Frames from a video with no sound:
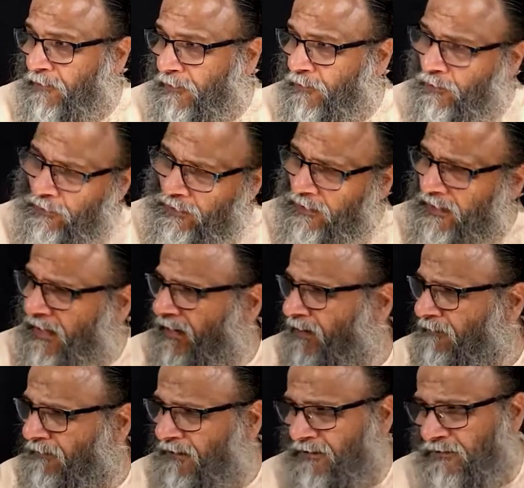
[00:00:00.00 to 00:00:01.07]
You are totally
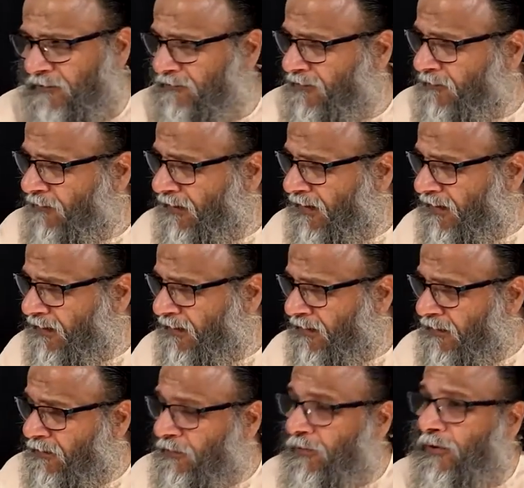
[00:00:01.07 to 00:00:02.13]
unaware of the world,
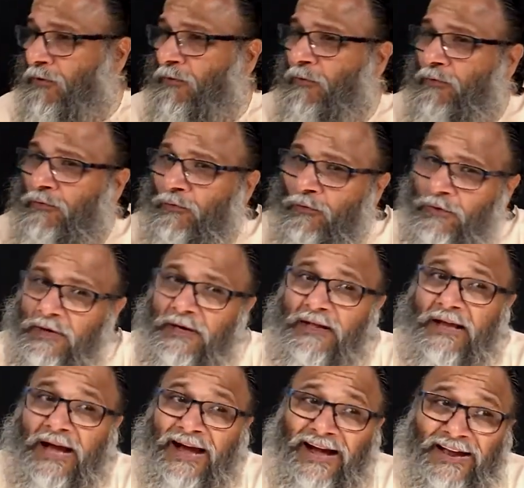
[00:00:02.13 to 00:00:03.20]
you are
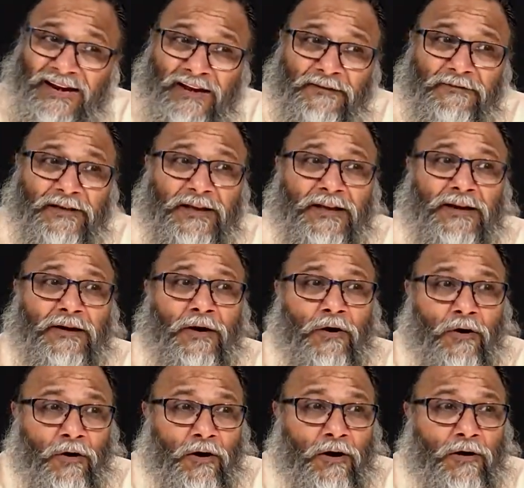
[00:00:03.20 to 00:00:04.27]
totally unaware
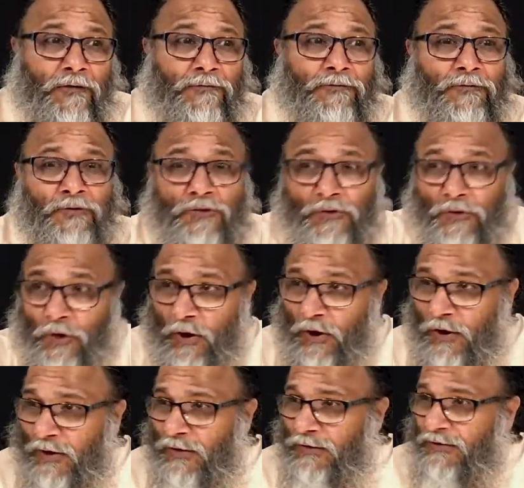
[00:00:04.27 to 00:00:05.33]
of
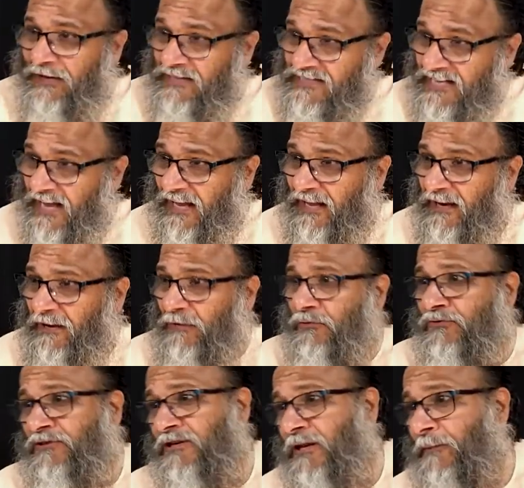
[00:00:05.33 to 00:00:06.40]
your desire
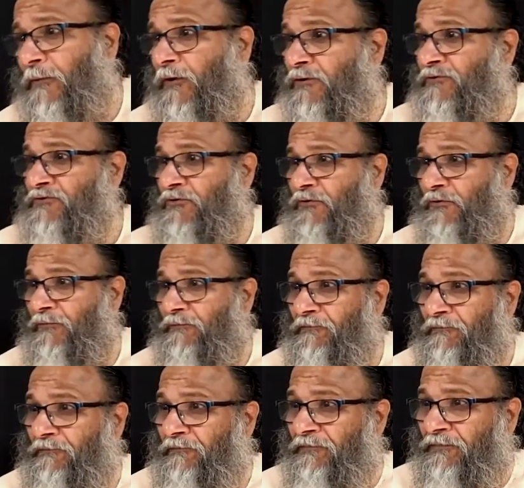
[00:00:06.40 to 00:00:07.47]
to sleep also.
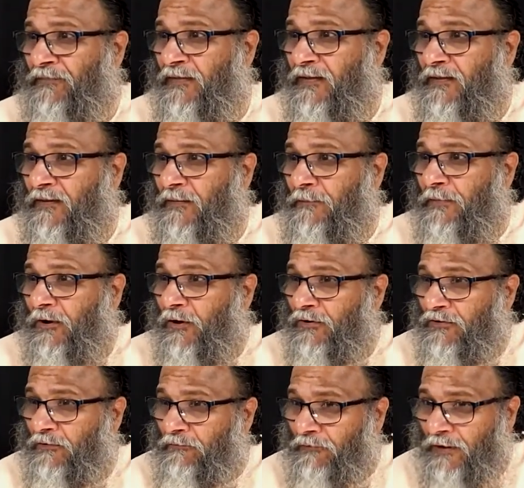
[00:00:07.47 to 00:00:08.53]

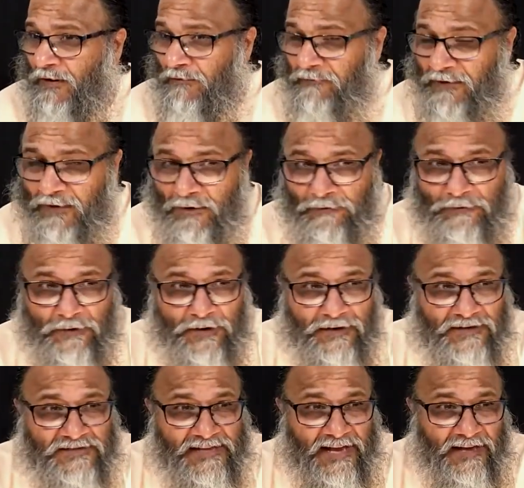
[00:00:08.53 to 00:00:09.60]
Because if you are aware of your
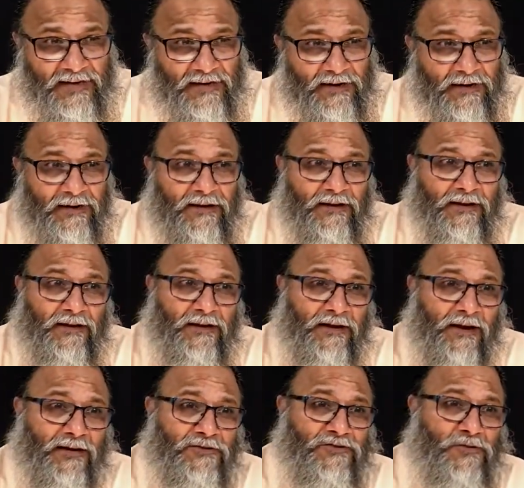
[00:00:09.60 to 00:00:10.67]
desire,
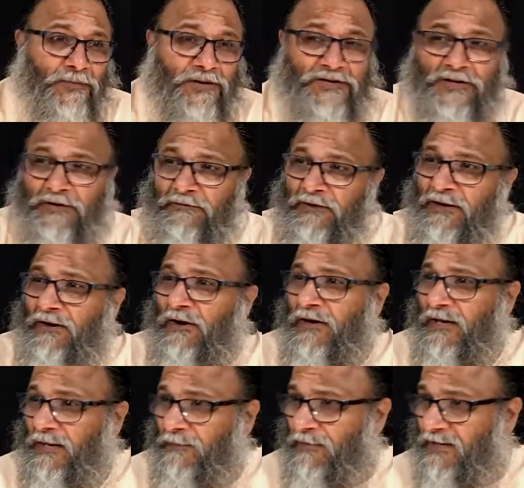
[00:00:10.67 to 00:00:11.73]
consummation will
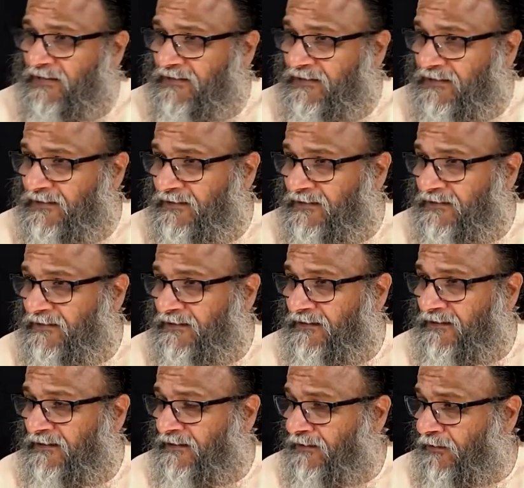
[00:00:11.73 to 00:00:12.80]
not take place
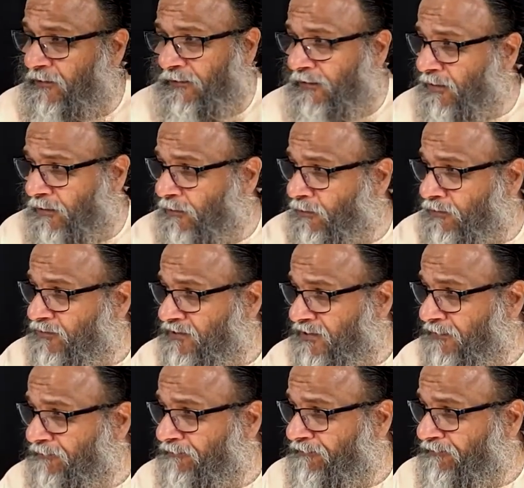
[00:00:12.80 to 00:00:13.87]
you will not go to
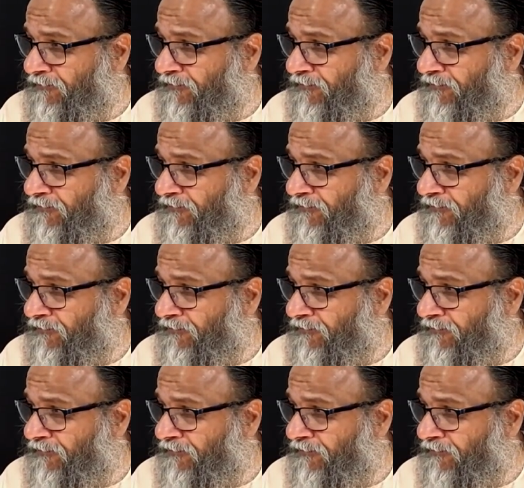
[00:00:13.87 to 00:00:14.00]
sleep.